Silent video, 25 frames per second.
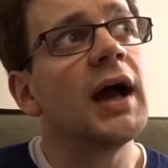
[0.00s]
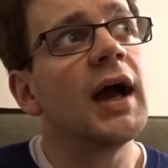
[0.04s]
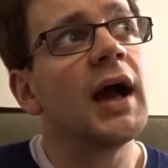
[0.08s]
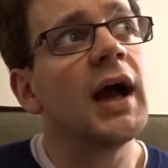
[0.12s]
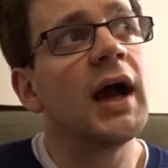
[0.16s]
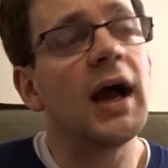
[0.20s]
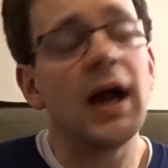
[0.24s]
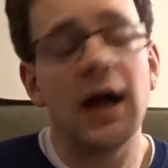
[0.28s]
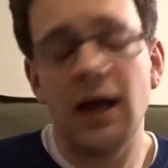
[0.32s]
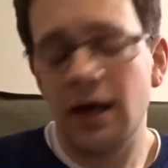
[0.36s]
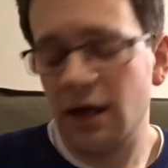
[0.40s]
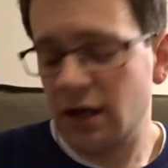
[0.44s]

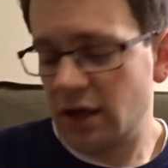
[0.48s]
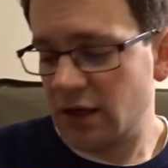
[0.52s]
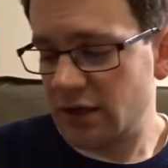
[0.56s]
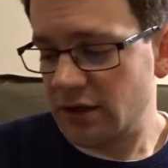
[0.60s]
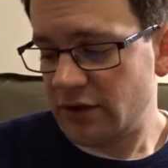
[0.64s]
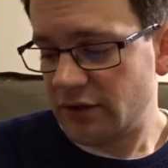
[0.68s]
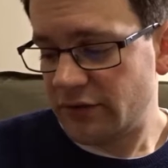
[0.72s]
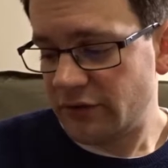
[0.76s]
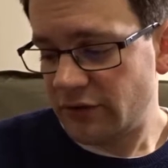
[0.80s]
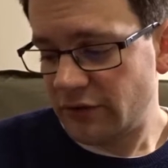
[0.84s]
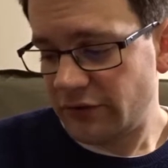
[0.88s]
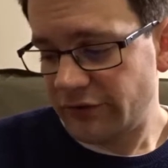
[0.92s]
And
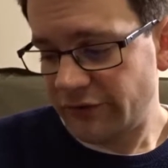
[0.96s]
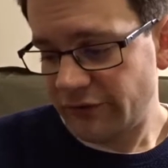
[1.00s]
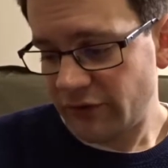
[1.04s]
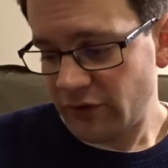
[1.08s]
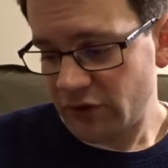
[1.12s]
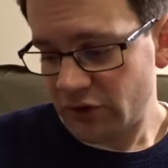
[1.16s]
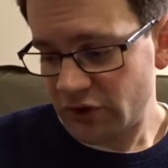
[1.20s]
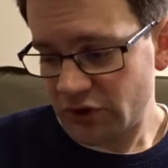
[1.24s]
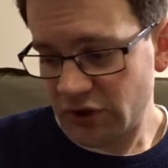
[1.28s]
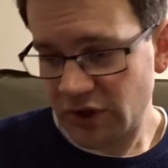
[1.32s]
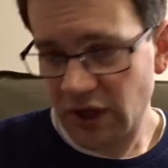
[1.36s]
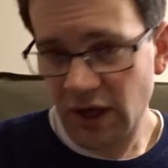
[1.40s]
it
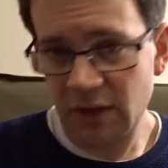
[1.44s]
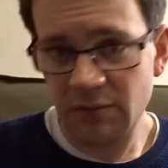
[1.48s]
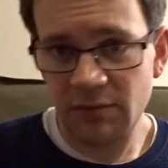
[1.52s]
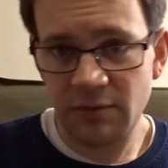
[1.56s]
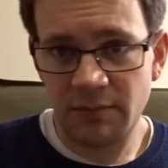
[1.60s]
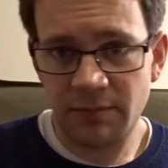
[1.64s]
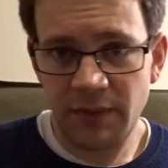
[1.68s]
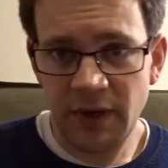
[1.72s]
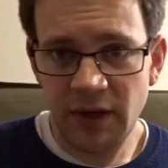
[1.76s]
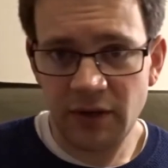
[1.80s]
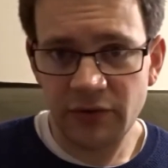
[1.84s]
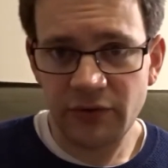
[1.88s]
first came
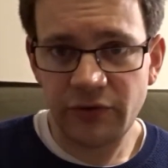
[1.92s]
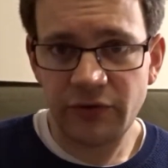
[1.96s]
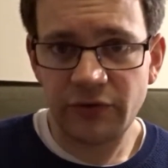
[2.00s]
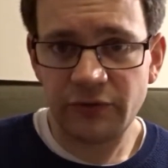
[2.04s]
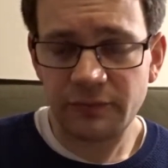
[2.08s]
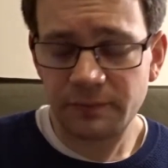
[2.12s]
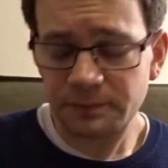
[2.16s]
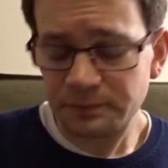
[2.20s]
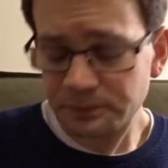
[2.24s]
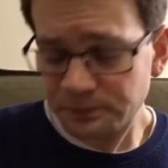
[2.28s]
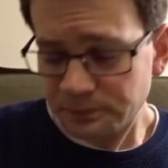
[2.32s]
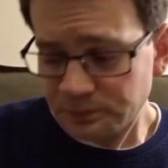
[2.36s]

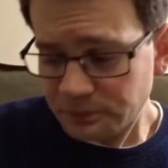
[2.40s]
about